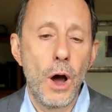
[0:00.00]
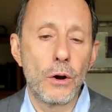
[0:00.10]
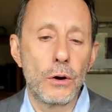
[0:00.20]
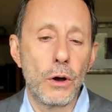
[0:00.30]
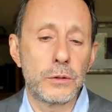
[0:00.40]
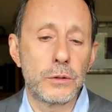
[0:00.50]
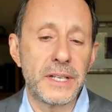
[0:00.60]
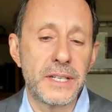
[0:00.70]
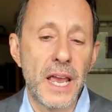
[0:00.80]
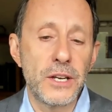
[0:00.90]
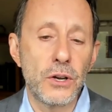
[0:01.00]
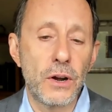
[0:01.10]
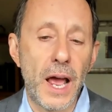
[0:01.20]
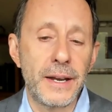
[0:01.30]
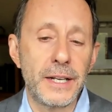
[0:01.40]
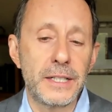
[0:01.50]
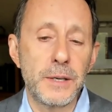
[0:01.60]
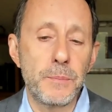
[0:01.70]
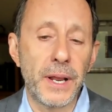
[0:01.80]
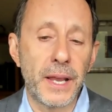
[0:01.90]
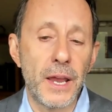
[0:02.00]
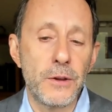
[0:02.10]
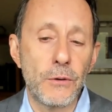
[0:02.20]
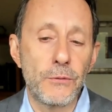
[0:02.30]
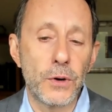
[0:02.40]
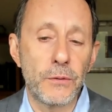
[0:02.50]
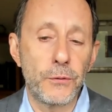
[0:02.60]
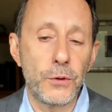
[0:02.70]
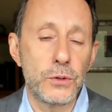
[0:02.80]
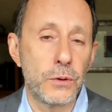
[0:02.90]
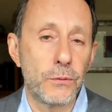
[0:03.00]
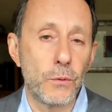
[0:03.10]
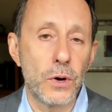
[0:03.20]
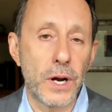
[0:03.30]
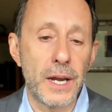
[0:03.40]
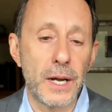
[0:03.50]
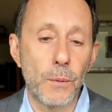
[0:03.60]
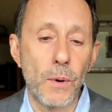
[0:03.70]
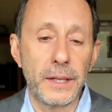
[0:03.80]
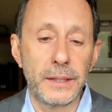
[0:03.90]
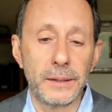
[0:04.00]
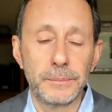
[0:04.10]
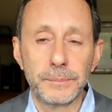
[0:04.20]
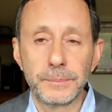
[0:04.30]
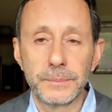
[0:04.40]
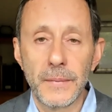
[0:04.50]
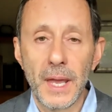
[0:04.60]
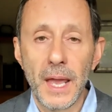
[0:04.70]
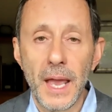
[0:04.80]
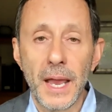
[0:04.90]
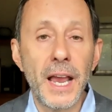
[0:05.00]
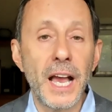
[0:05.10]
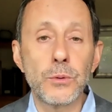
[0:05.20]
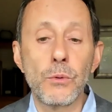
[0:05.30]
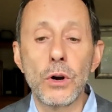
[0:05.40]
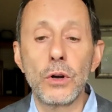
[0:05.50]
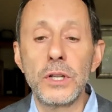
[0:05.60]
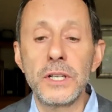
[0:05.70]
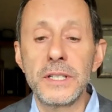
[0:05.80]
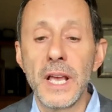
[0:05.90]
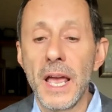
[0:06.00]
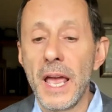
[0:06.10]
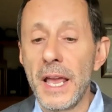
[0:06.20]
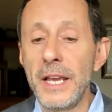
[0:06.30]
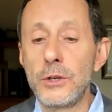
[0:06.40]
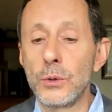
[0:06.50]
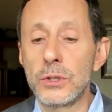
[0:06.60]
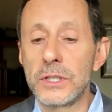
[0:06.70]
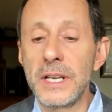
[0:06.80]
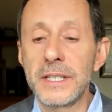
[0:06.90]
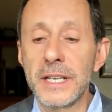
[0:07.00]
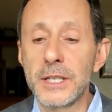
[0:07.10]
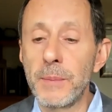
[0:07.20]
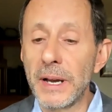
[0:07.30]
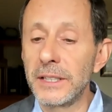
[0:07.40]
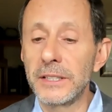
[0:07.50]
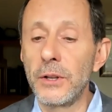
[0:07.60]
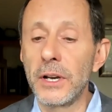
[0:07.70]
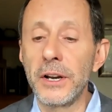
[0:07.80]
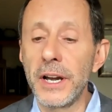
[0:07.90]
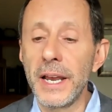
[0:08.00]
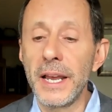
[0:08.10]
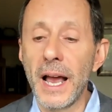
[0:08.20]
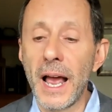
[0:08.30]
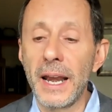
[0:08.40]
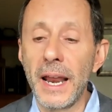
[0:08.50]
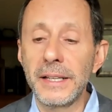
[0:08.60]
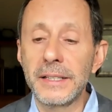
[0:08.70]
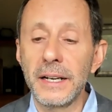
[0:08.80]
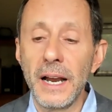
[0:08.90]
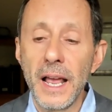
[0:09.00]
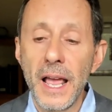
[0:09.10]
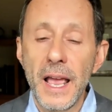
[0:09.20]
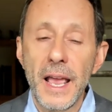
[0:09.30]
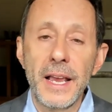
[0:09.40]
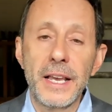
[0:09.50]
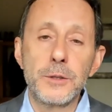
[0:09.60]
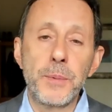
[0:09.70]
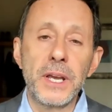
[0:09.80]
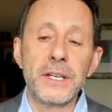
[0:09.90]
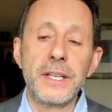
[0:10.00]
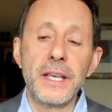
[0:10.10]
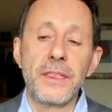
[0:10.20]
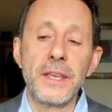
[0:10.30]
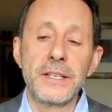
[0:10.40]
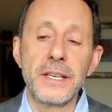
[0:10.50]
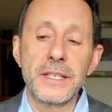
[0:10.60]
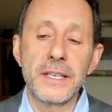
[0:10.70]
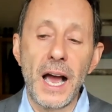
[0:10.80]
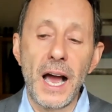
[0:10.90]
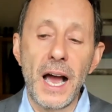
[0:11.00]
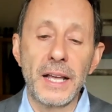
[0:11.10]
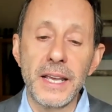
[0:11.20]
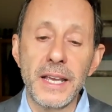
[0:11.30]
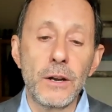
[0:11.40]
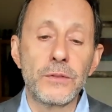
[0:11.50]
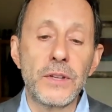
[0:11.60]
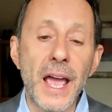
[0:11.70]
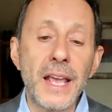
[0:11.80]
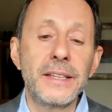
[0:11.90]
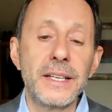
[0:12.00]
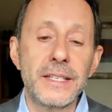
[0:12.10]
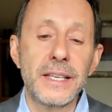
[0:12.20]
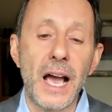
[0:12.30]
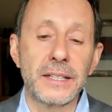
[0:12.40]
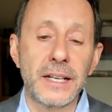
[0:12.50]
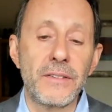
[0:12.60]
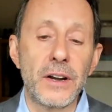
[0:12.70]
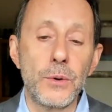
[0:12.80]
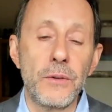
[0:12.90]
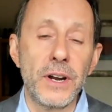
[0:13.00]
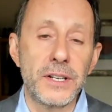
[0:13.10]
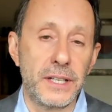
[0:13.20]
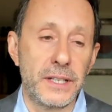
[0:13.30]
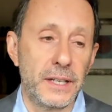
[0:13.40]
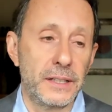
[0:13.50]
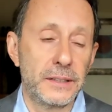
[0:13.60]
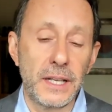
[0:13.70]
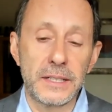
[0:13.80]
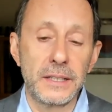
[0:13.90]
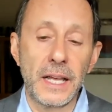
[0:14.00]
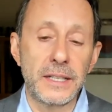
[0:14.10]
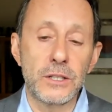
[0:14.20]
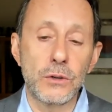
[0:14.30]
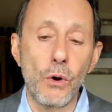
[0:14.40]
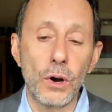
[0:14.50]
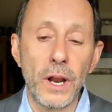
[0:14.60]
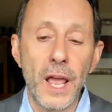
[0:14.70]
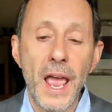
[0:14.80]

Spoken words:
on automatization and its implication for the future of work and inequality. He has worked on these issues since his master's degree and later in his PhD thesis at the end of the 90s at Harvard University, that is called